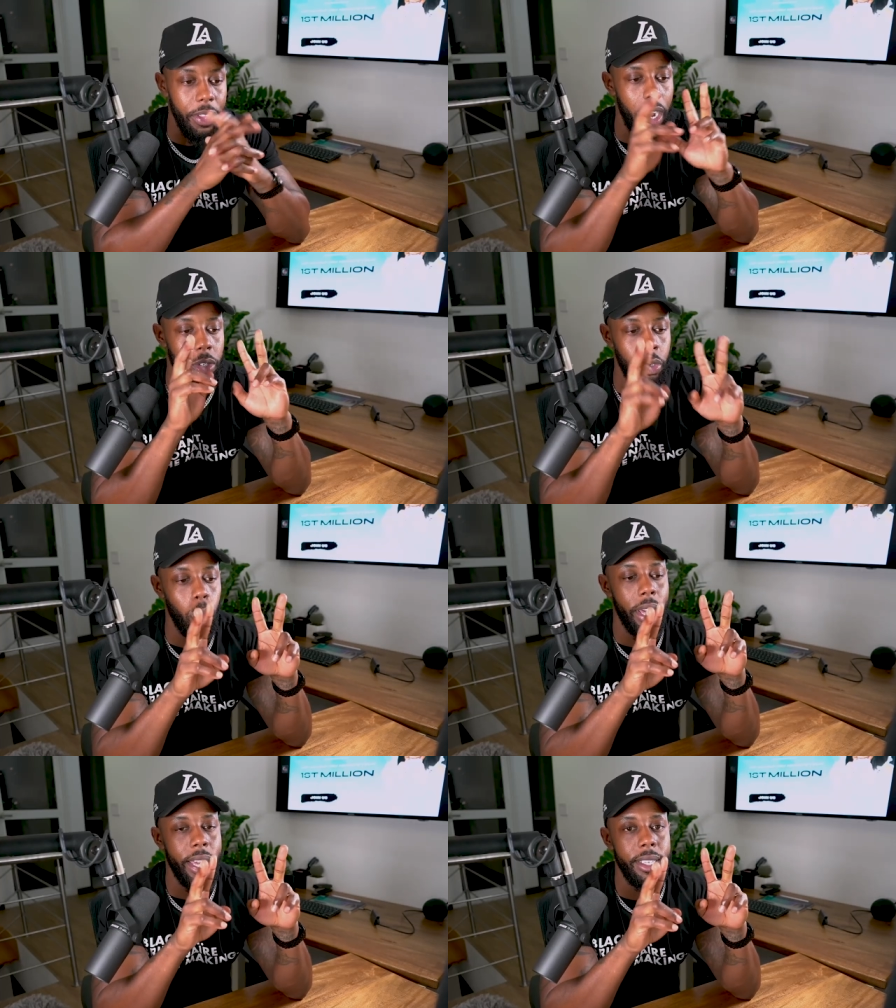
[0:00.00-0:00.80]
There are two
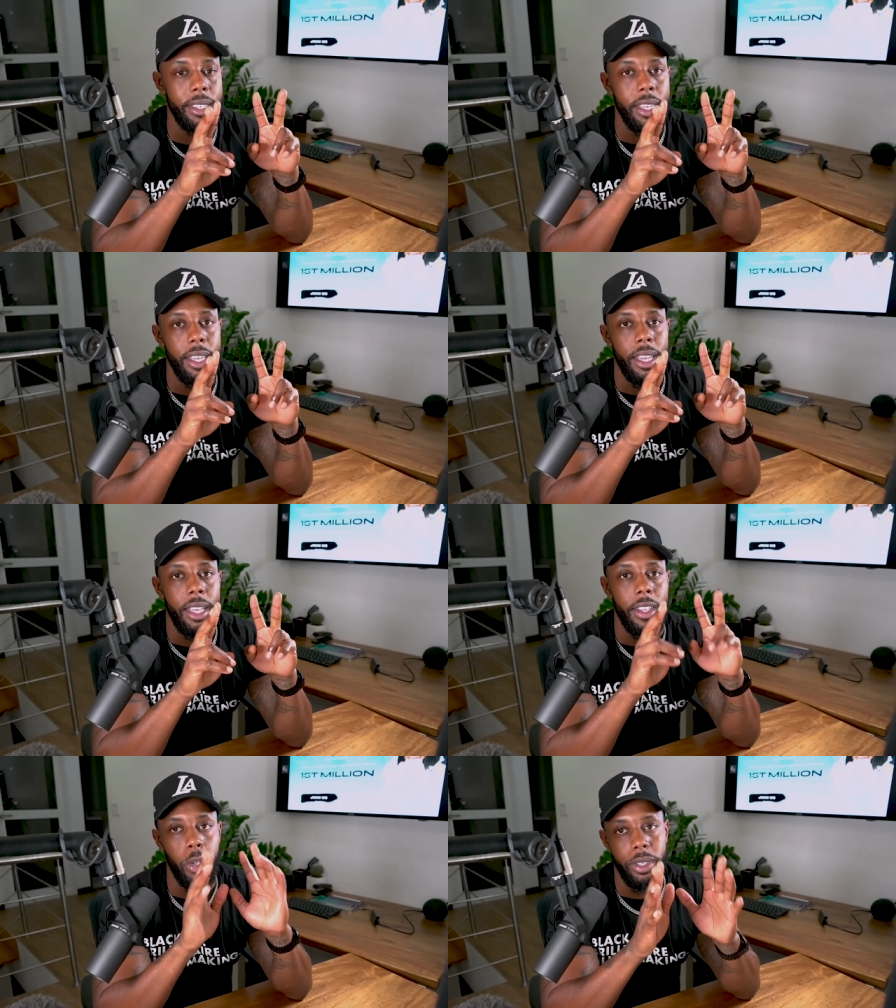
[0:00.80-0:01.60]
ways
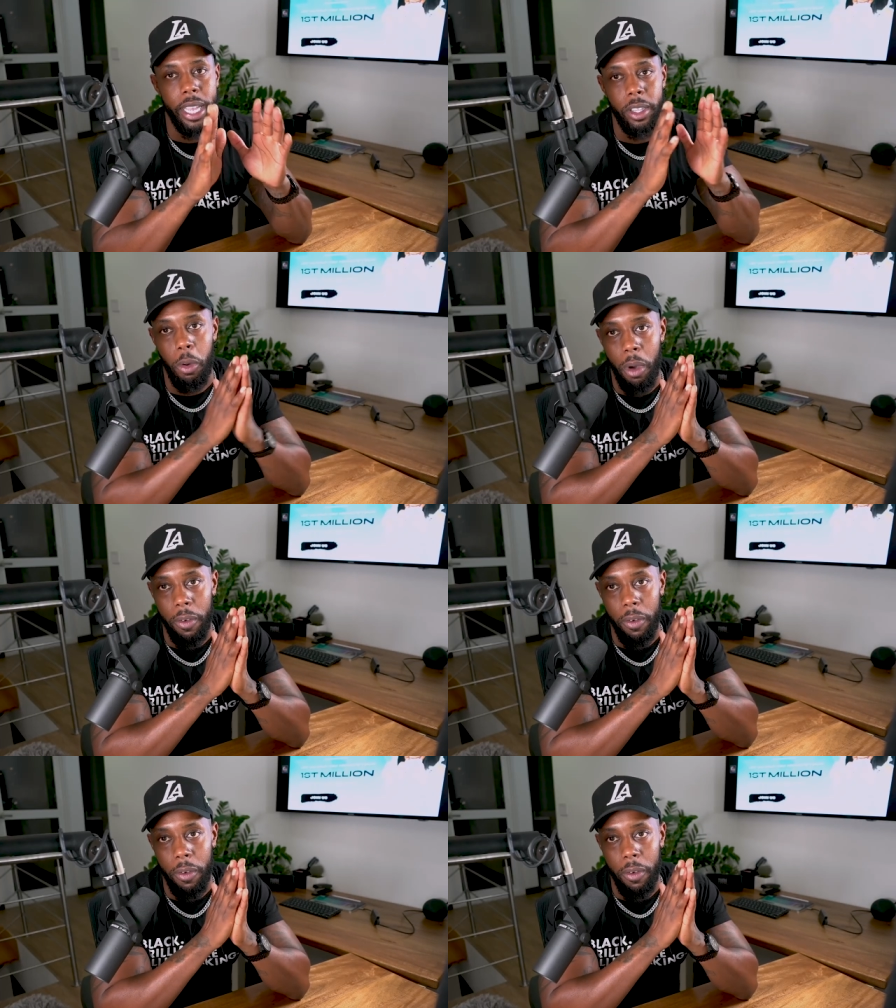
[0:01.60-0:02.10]
that you can take the home